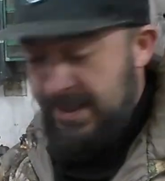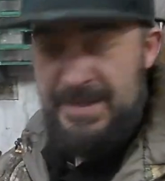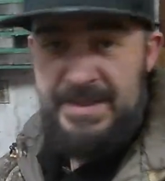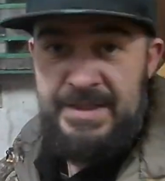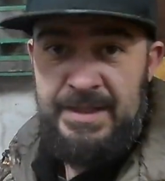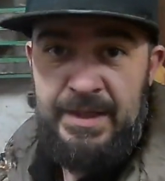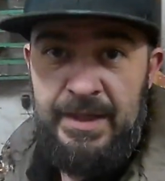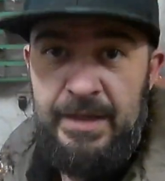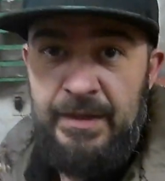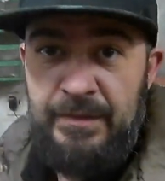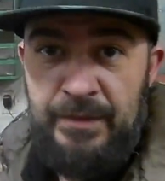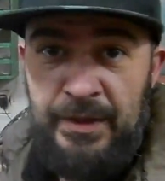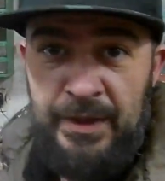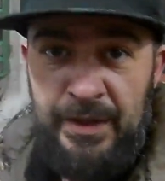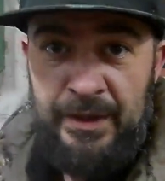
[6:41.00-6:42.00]
it sit here and
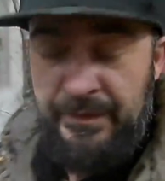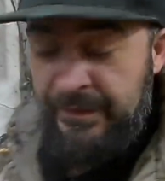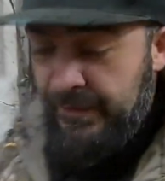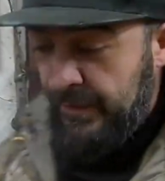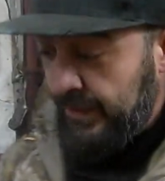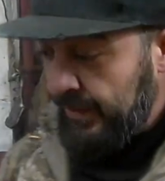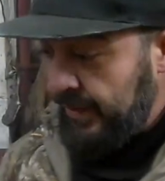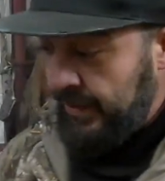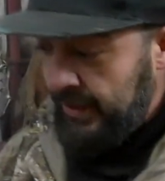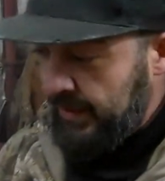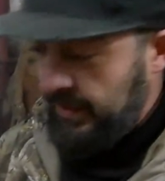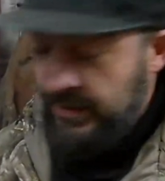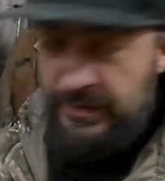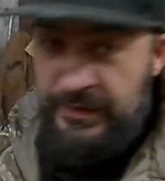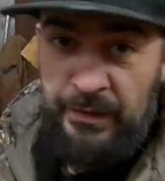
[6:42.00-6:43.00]
run for
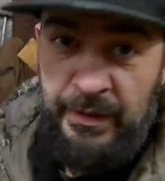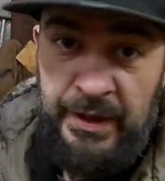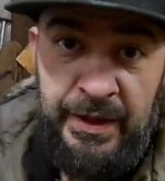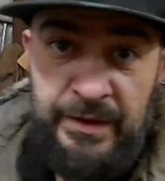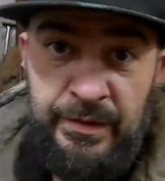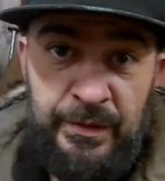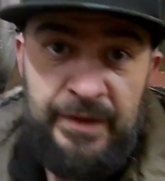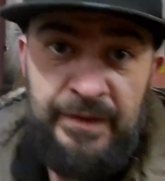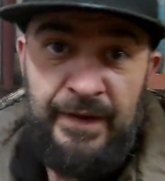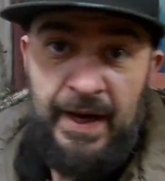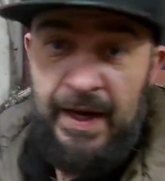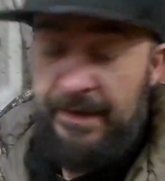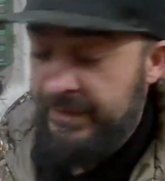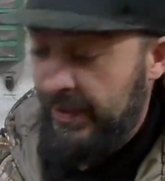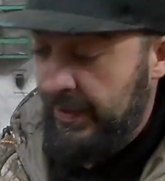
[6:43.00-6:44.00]
20,
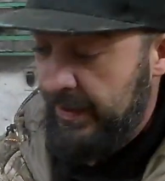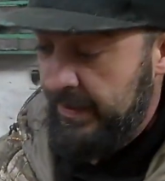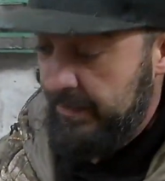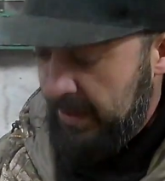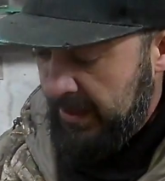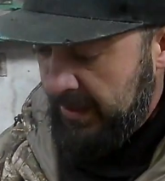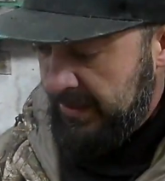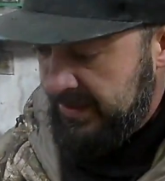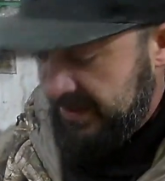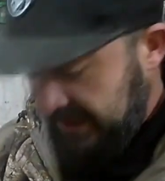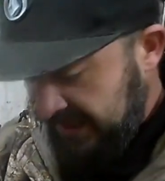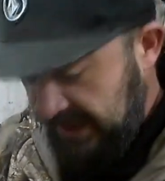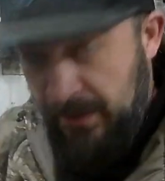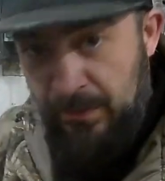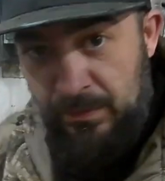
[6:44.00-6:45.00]
25, 30 minutes and
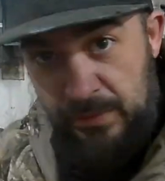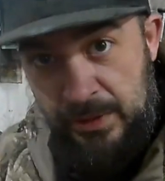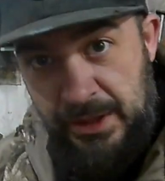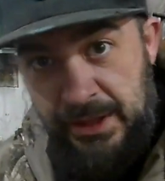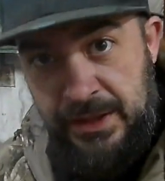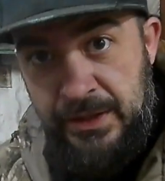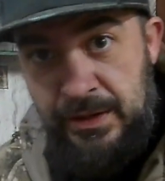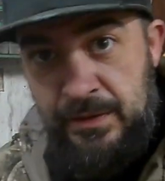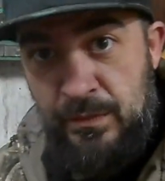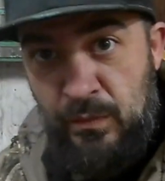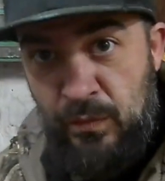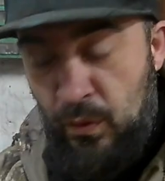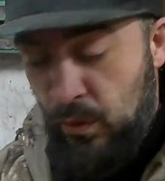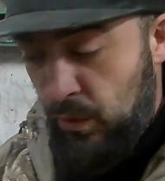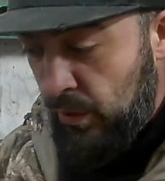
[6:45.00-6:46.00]
get it really good and
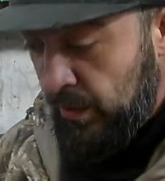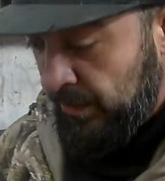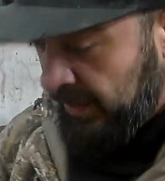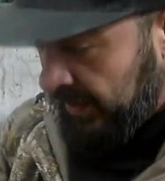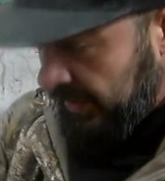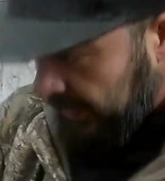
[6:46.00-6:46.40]
warm,